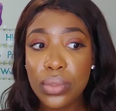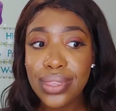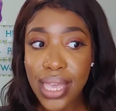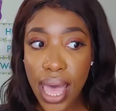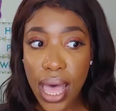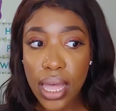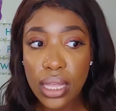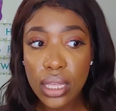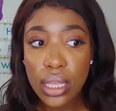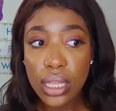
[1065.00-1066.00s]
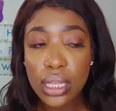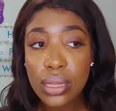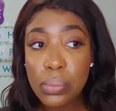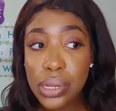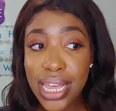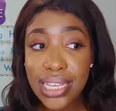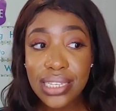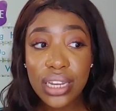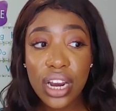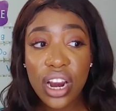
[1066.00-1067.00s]
yeah,
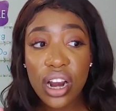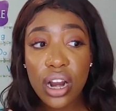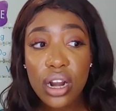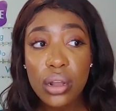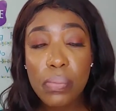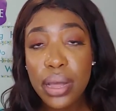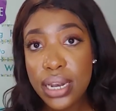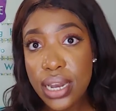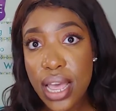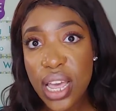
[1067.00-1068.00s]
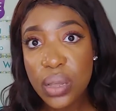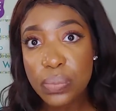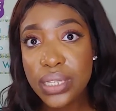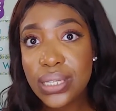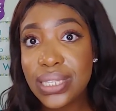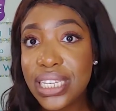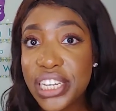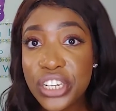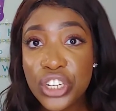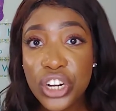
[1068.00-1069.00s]
blazer, button-ups,
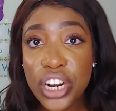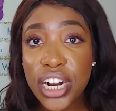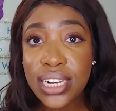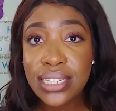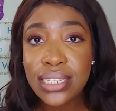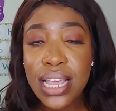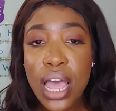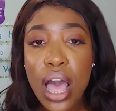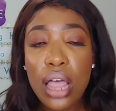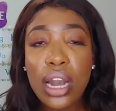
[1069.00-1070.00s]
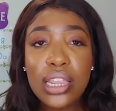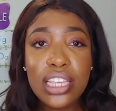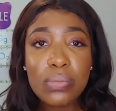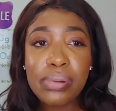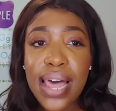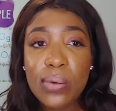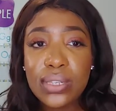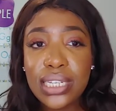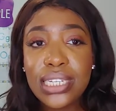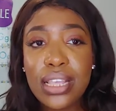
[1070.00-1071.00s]
t-shirts, a lot of these
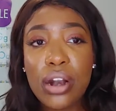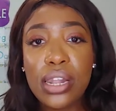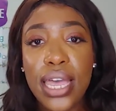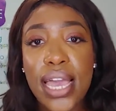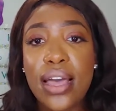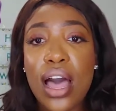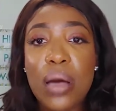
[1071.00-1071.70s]
blouses that are like